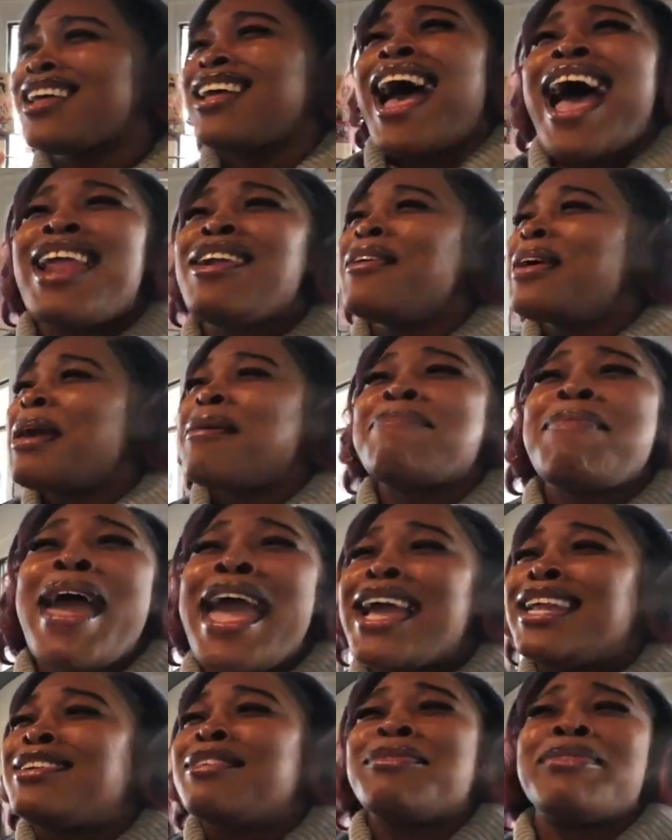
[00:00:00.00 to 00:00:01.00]
I don't get
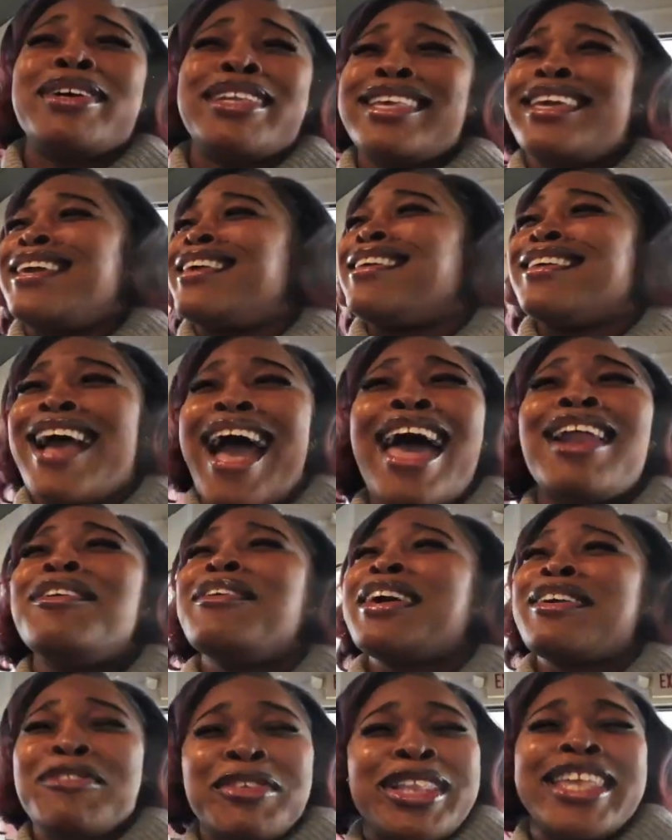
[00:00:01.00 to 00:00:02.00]
paid to really. I
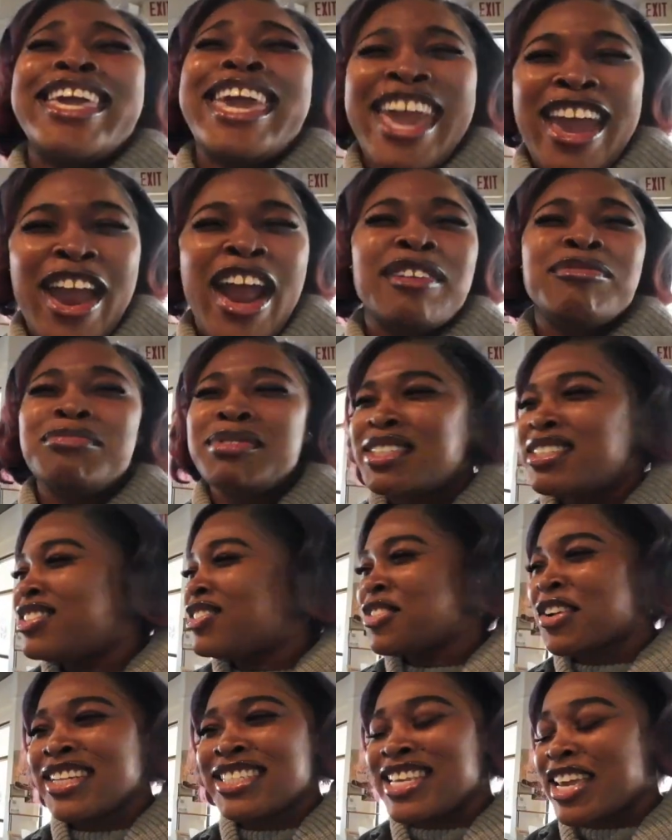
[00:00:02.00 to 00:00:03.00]
don't really care. I'm just
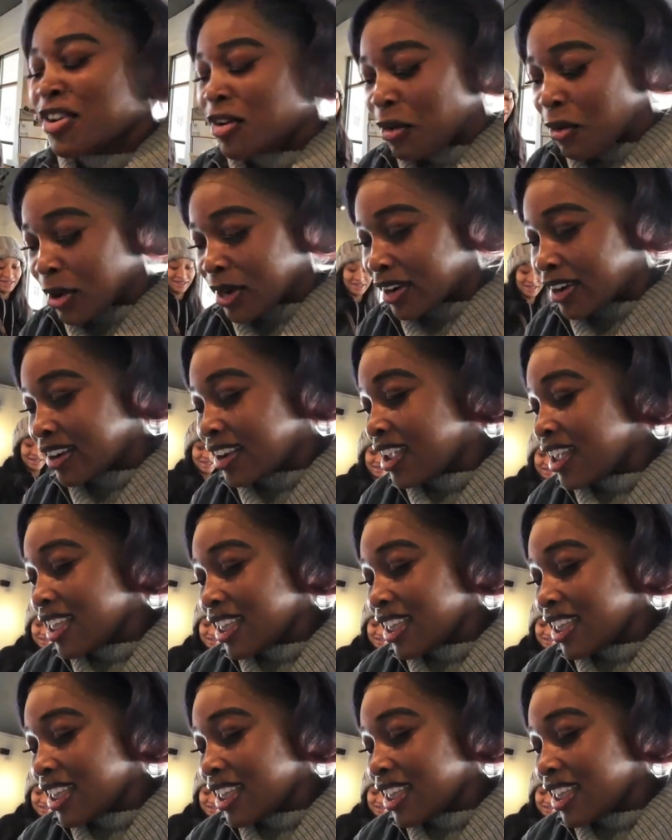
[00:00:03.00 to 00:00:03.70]
trying to take your order.